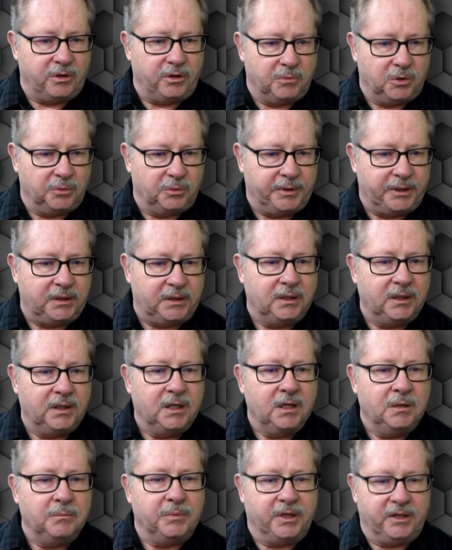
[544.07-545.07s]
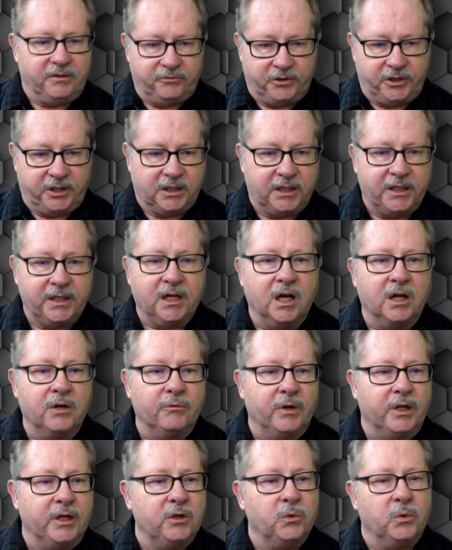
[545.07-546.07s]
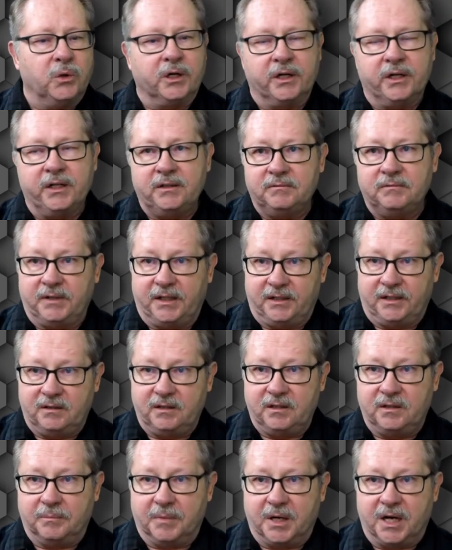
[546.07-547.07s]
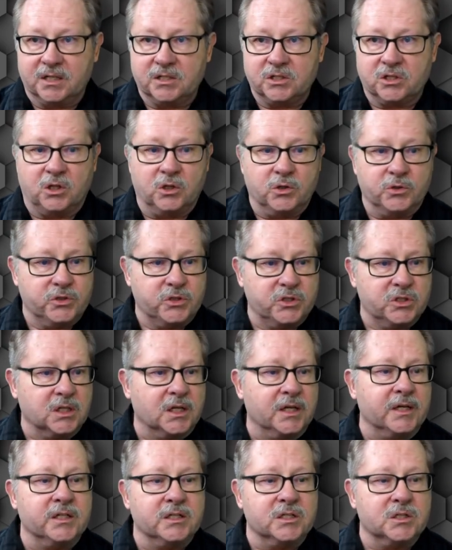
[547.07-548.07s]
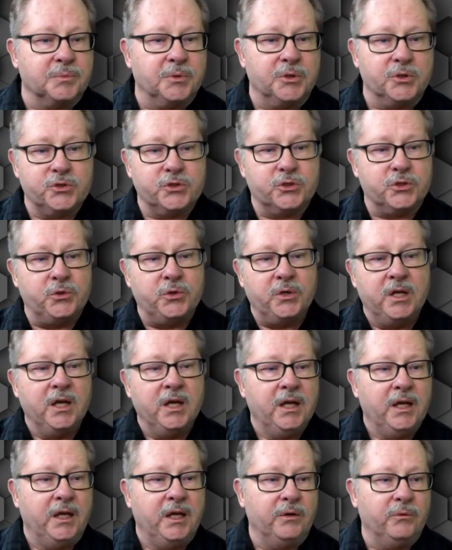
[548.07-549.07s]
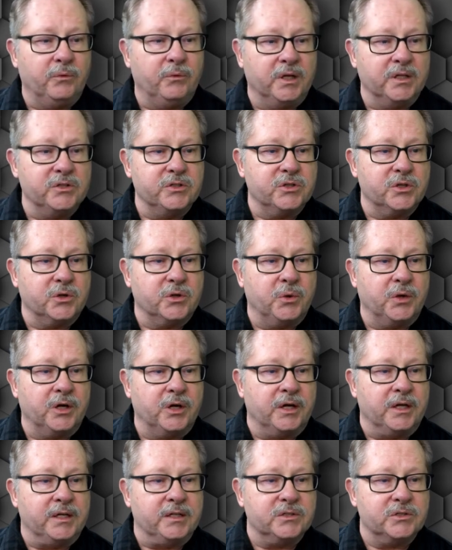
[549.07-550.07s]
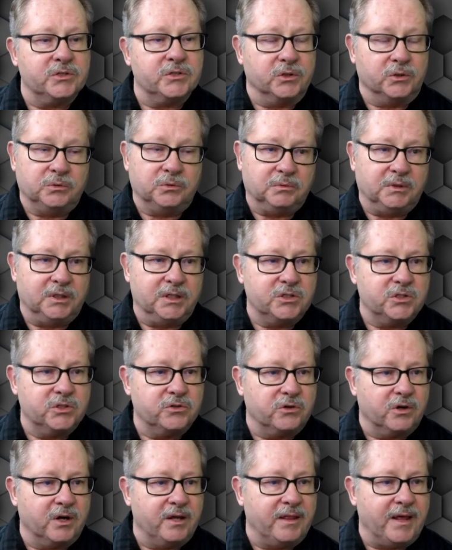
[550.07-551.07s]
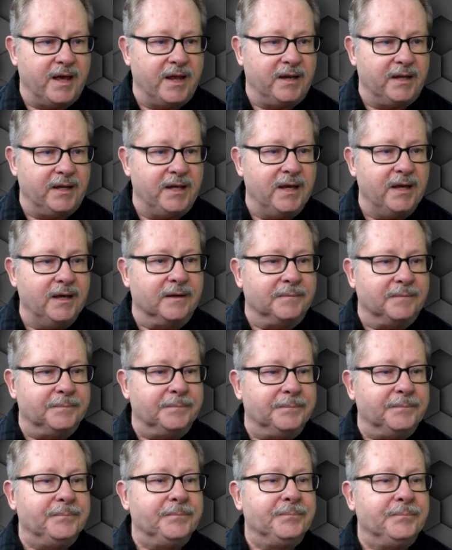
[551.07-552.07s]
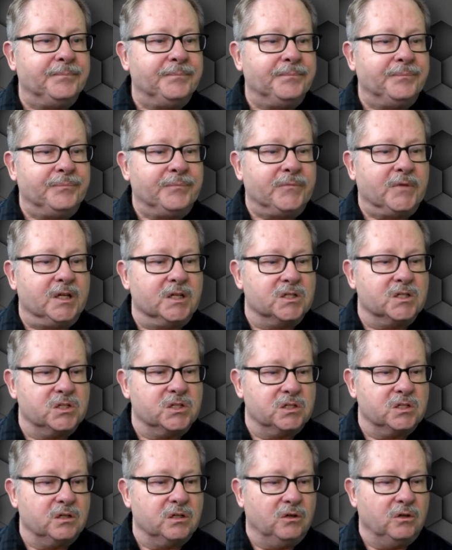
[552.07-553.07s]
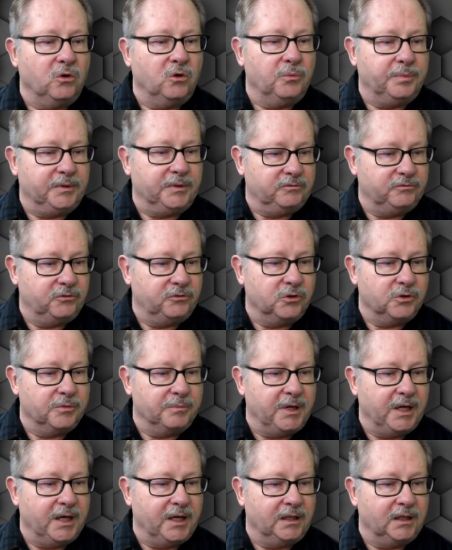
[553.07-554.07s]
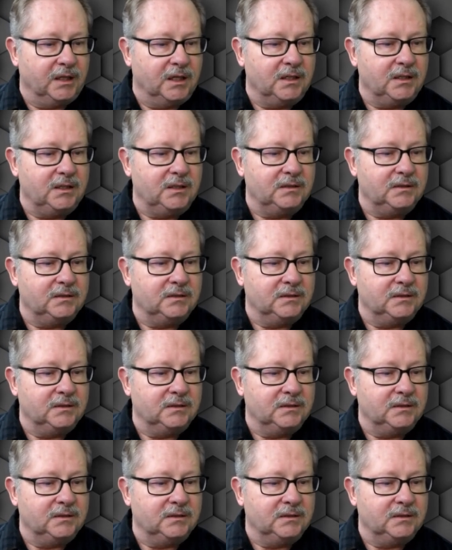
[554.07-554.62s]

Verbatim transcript: in a moment. But if we click on Run Query, it, the box closes like it's supposed to. It runs the query. So let's try that again. Let's open Form Dialog.